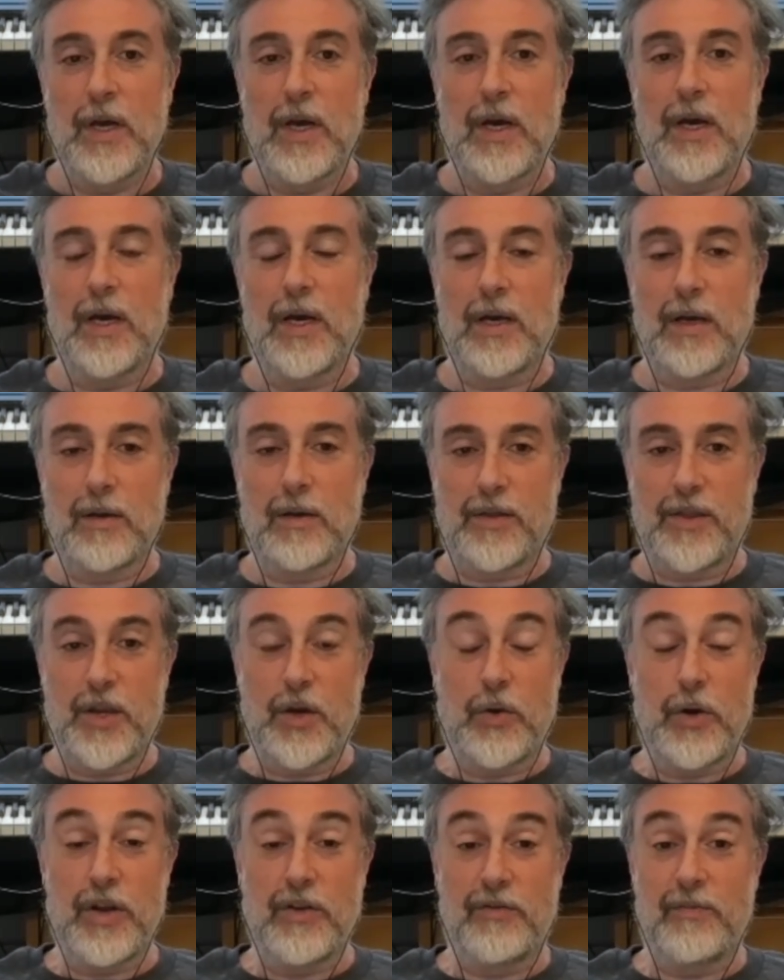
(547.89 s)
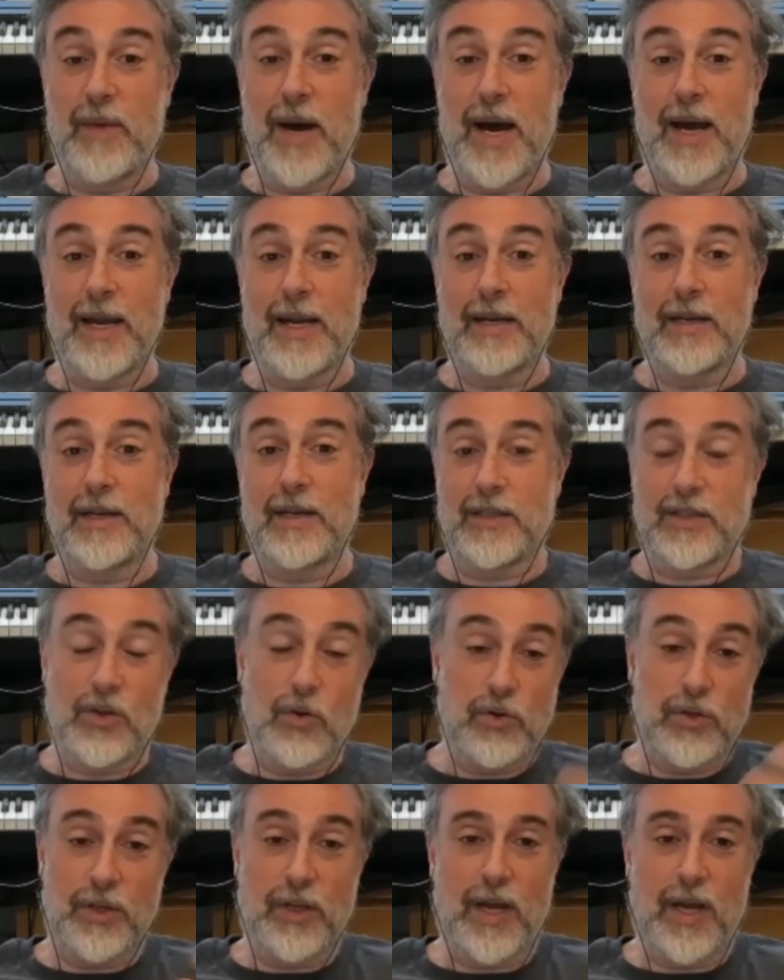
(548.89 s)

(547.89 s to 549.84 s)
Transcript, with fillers: uh, theory of mind, social